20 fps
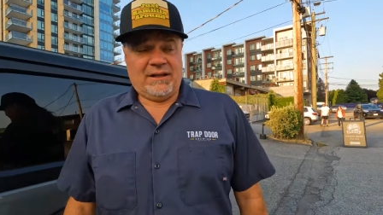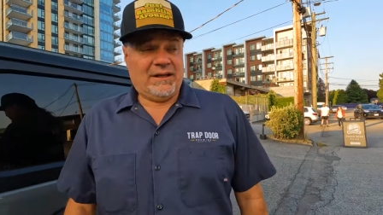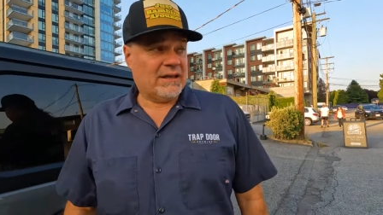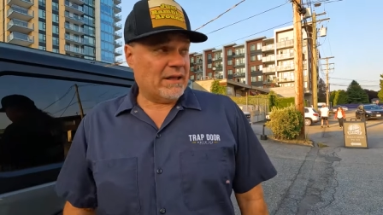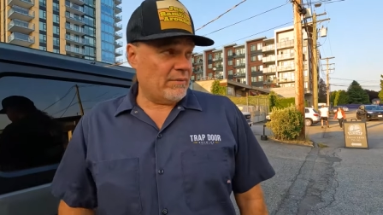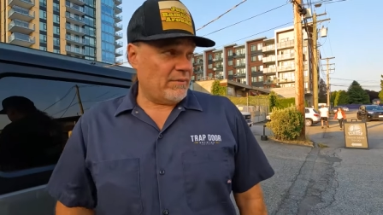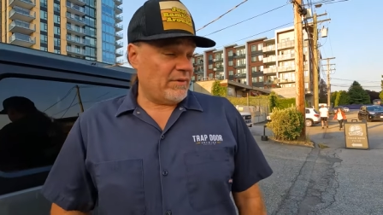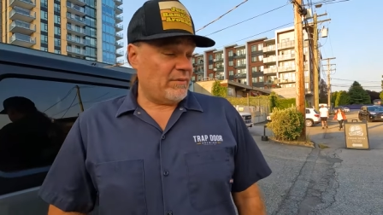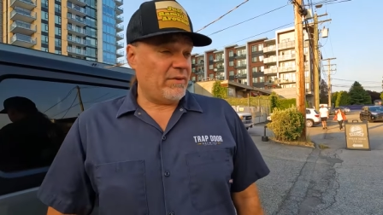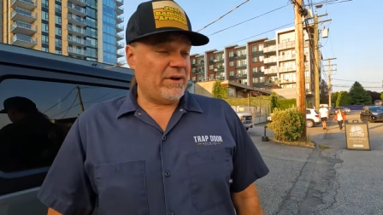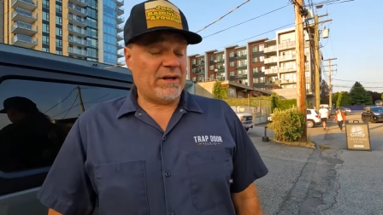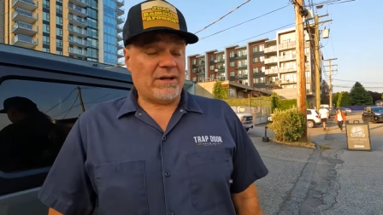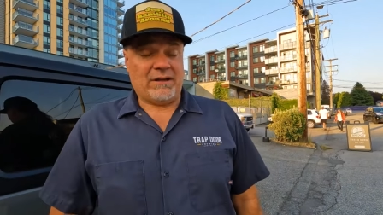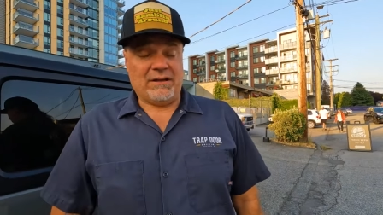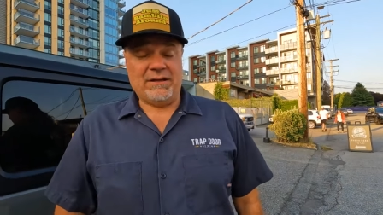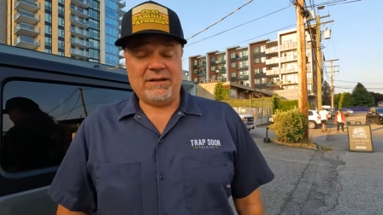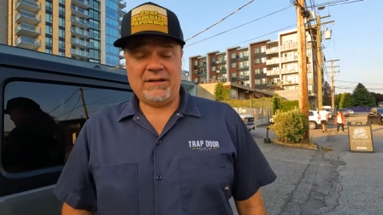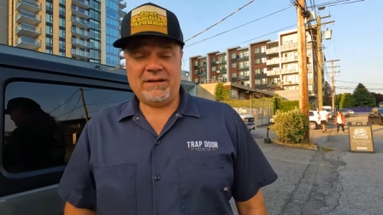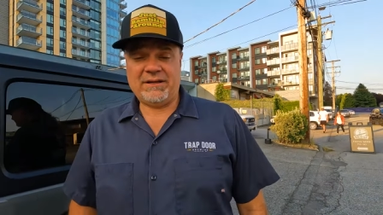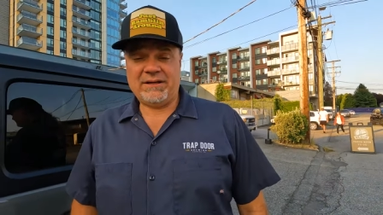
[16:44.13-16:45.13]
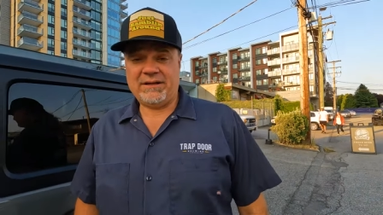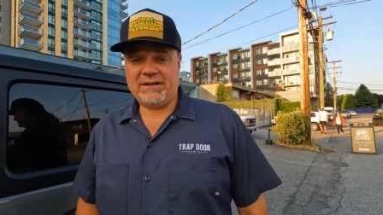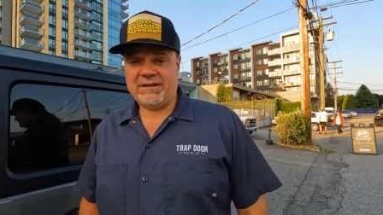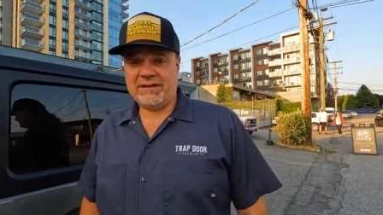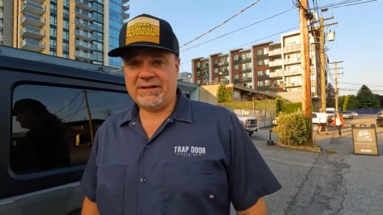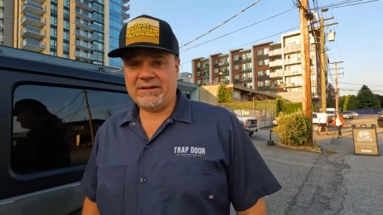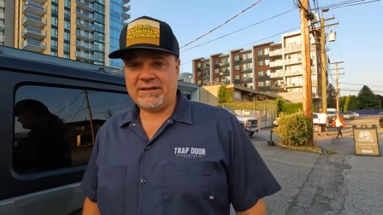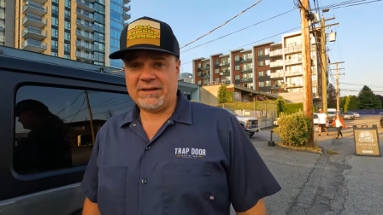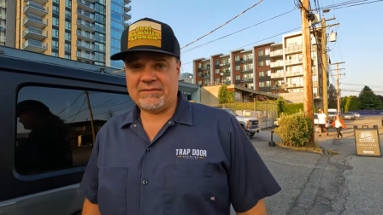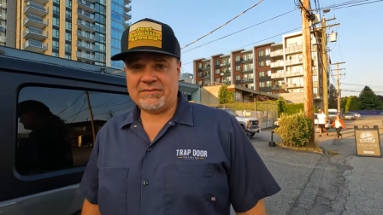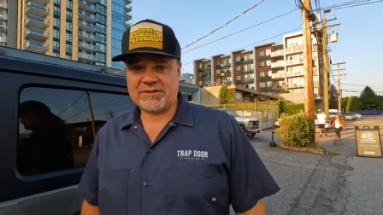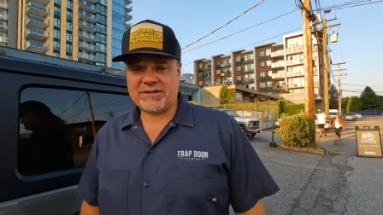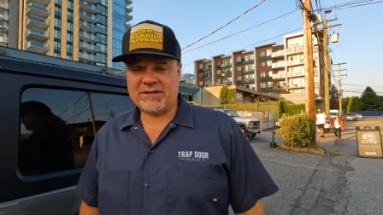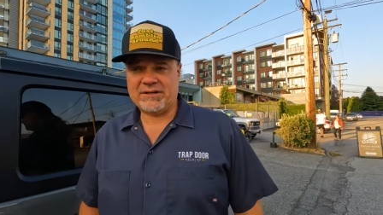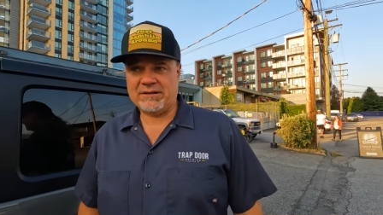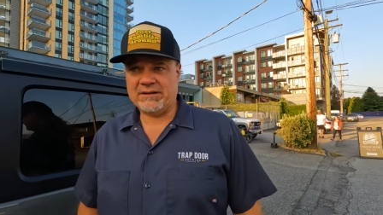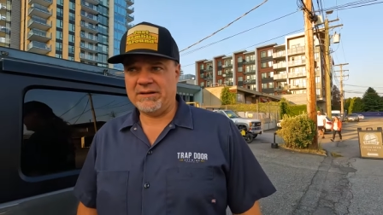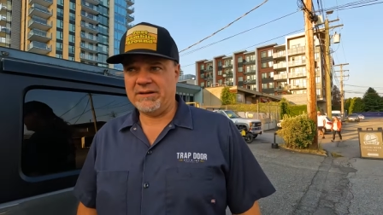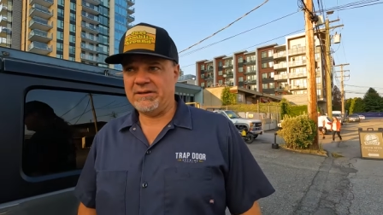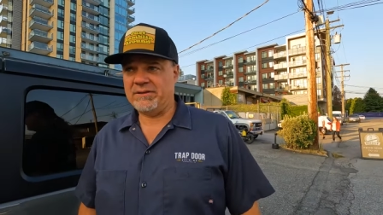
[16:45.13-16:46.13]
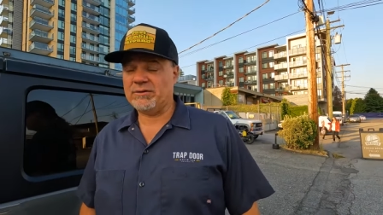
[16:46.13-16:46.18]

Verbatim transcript: That went well. That was good.